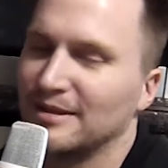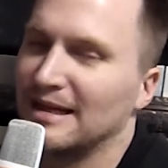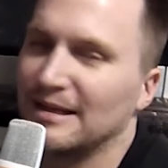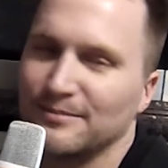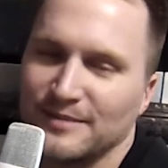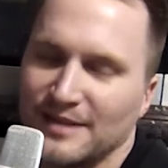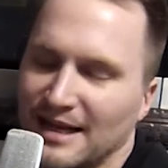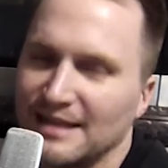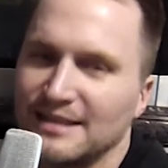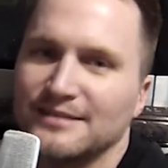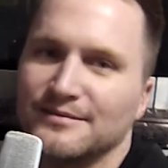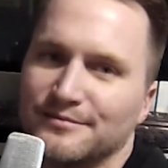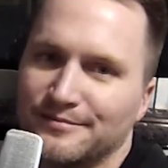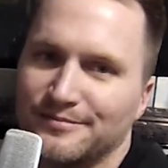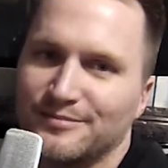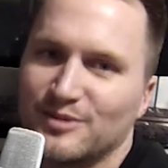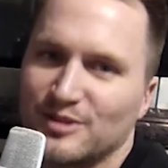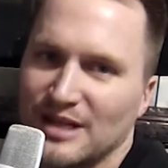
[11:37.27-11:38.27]
but I'm kind of
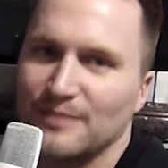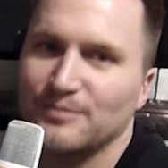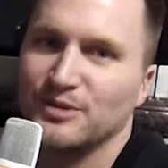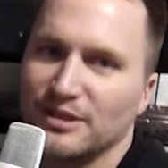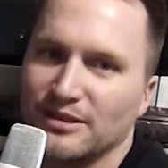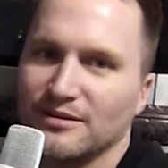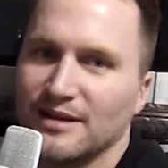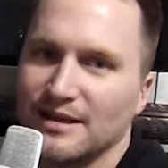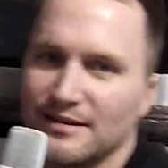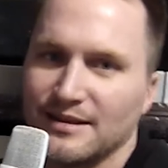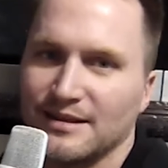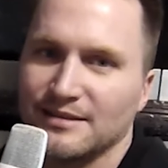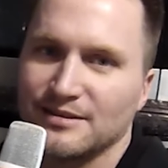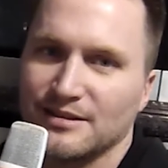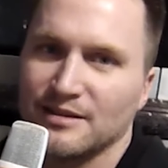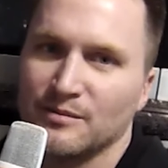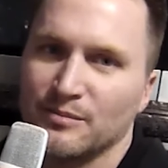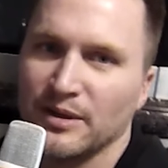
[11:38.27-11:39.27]
skeptical. I think
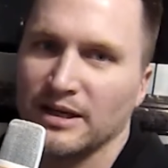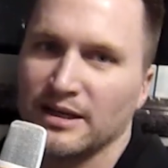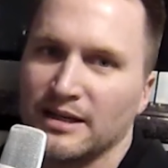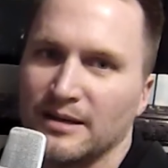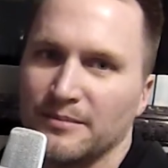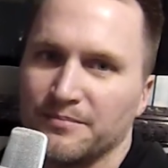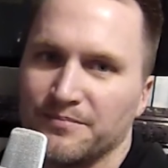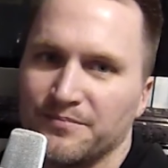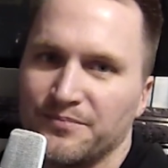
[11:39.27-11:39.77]
it's going to pick it up.